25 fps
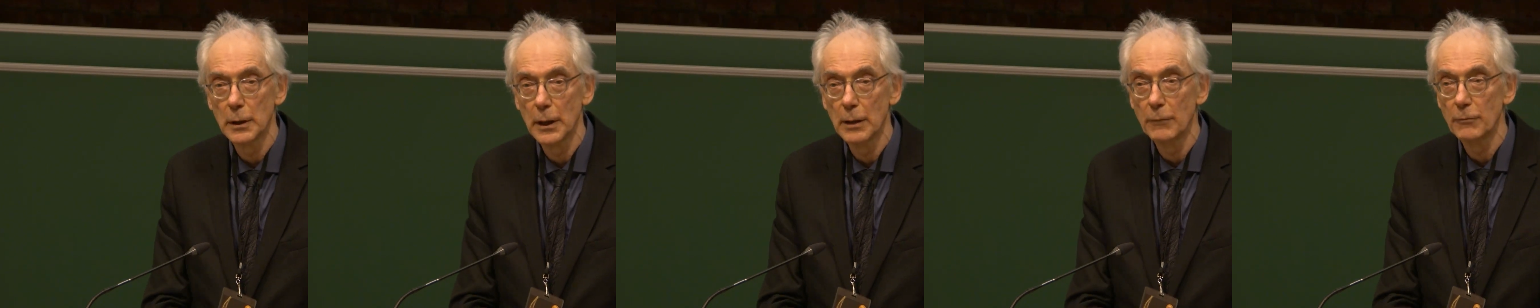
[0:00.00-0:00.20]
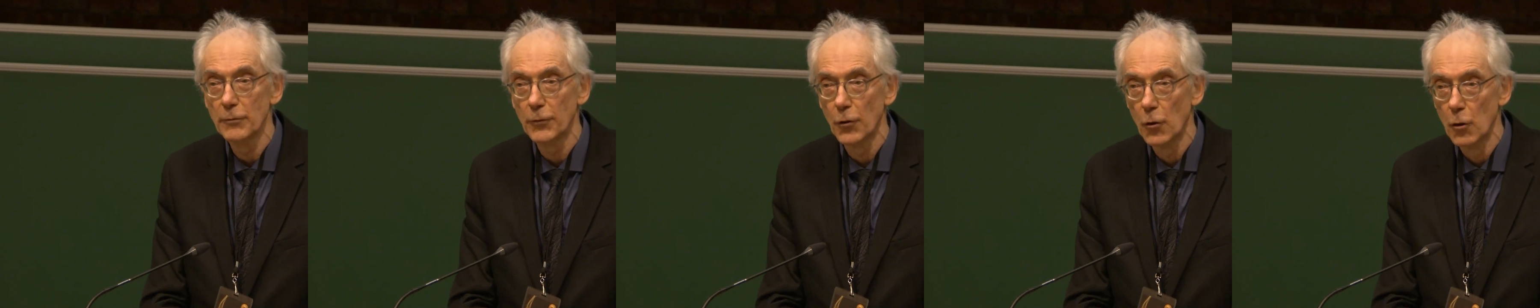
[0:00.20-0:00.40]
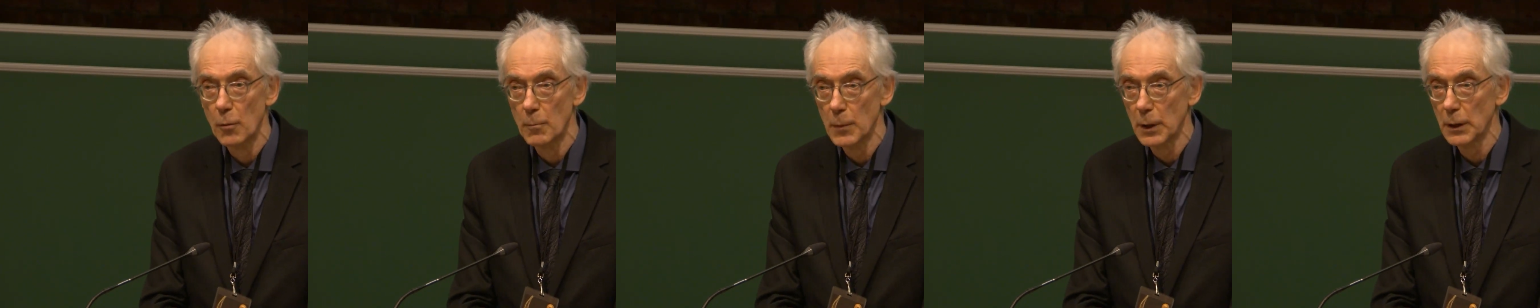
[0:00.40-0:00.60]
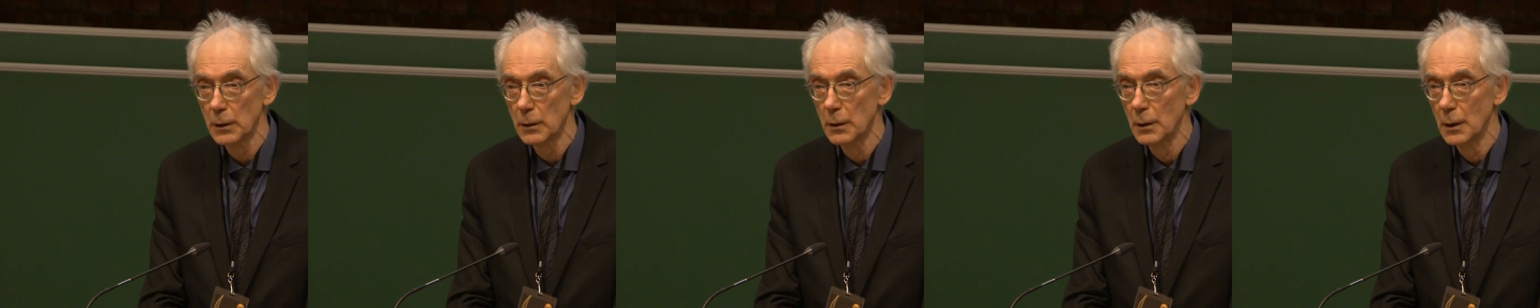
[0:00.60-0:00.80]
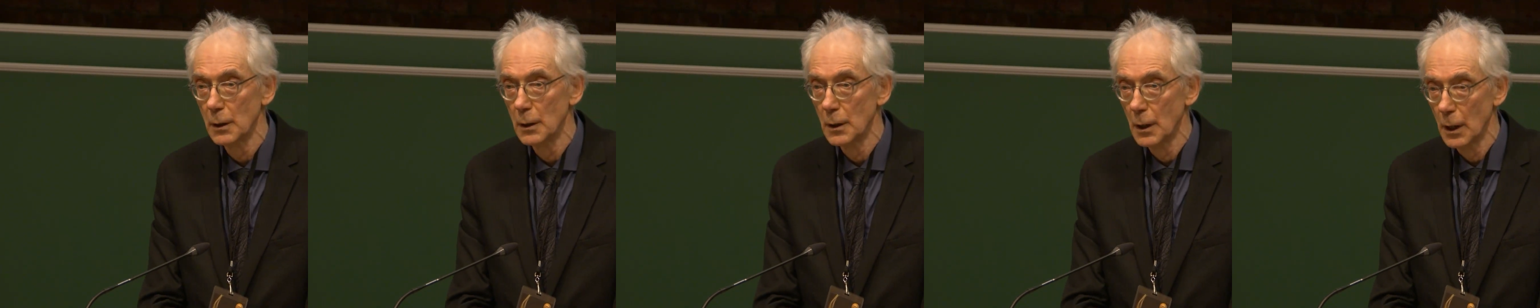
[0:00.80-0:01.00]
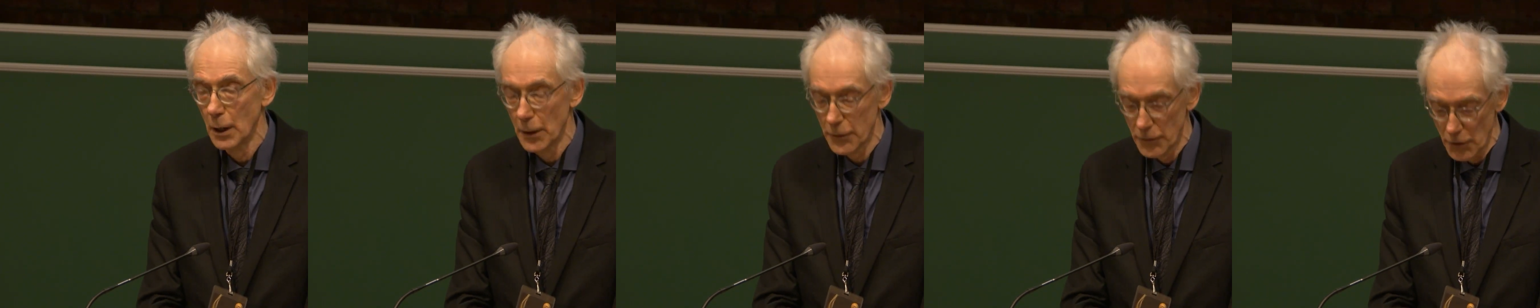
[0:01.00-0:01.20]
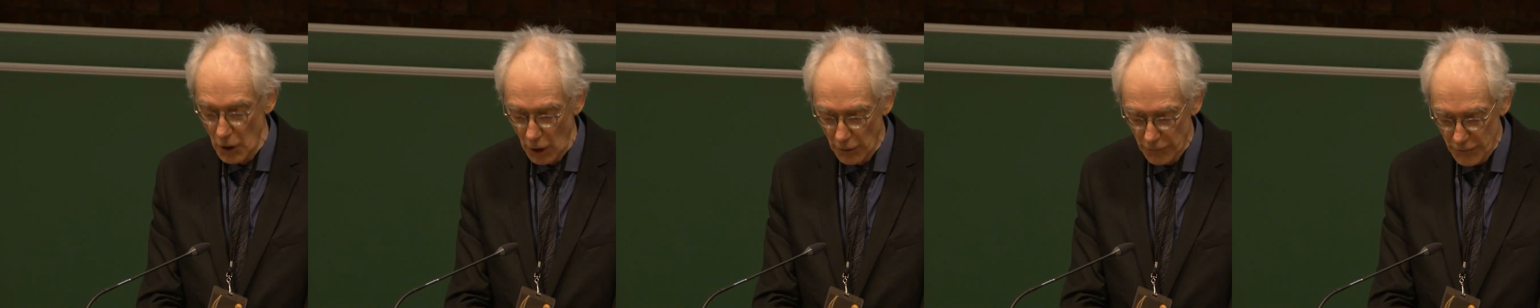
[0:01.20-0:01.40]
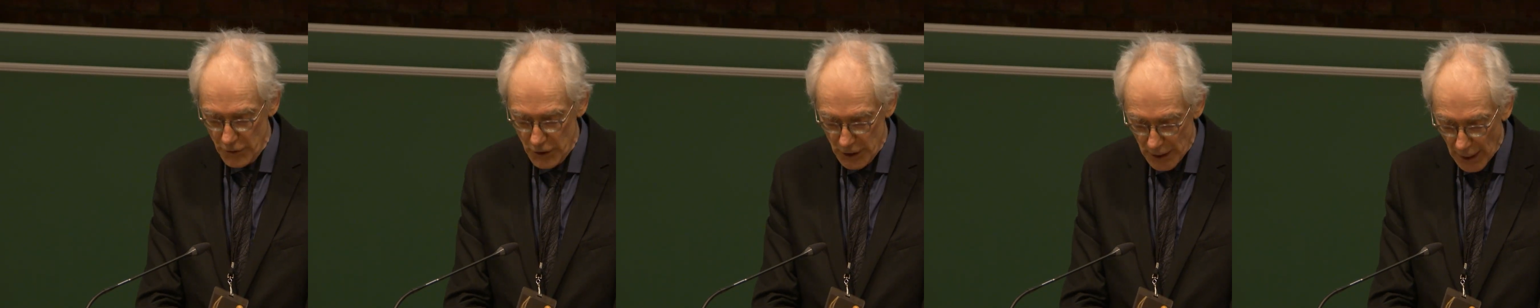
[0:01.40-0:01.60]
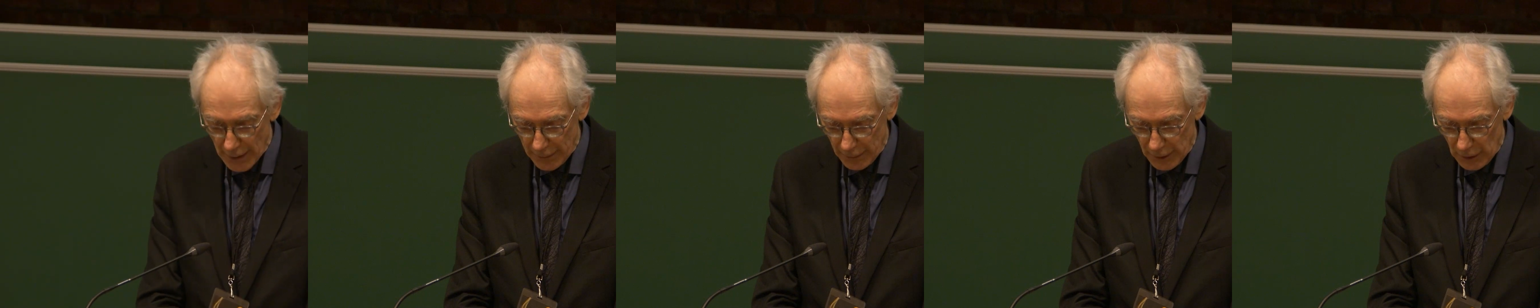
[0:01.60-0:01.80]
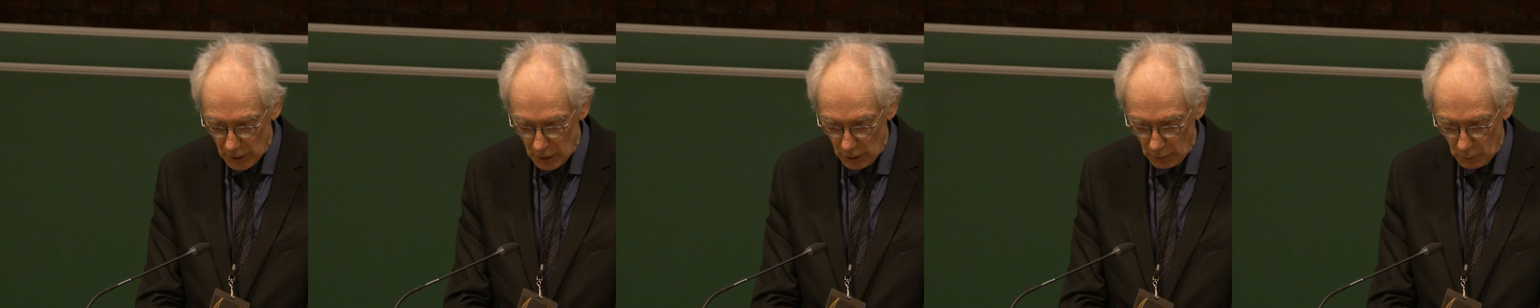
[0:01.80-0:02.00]
informal and
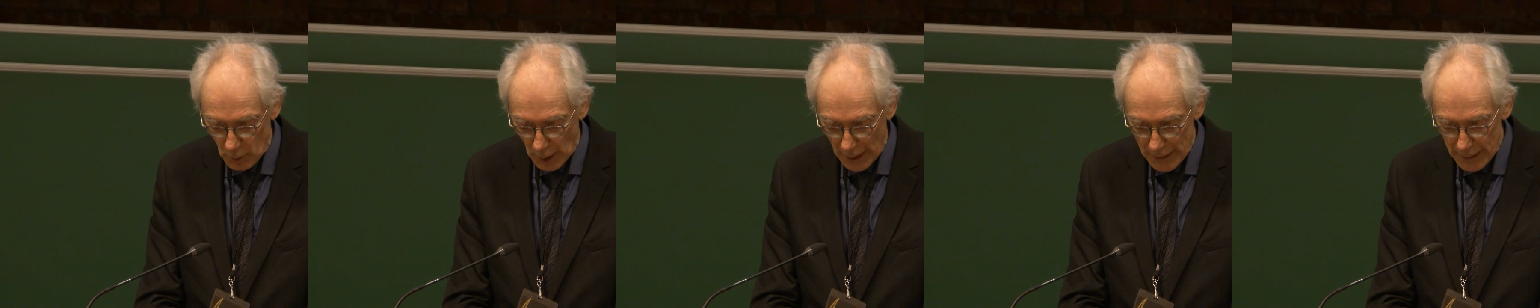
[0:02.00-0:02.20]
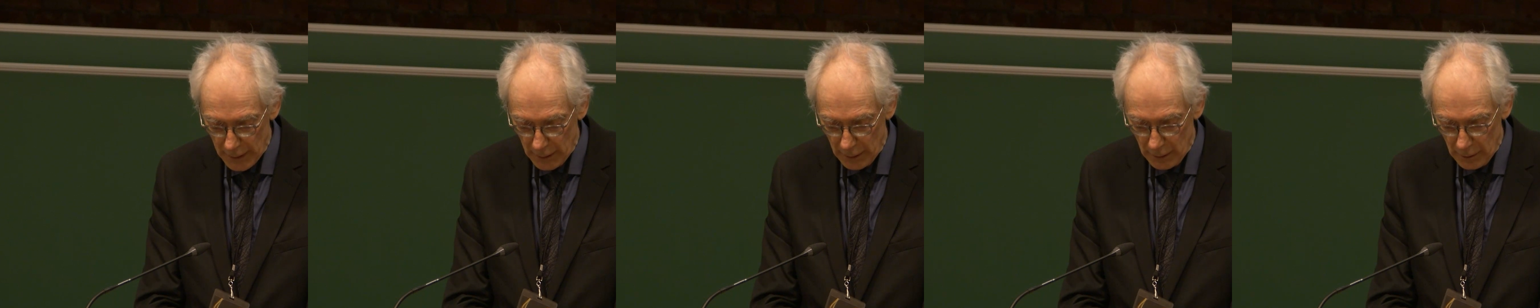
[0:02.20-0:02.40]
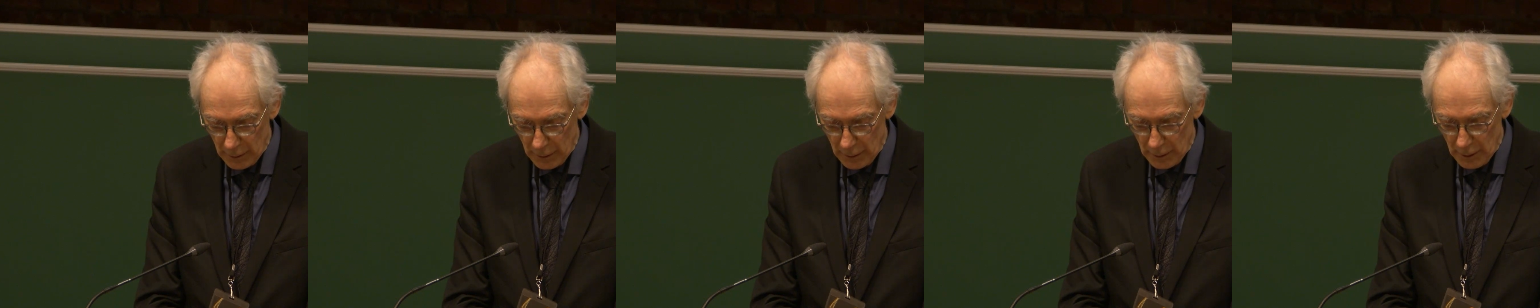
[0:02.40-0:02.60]
non-technical way,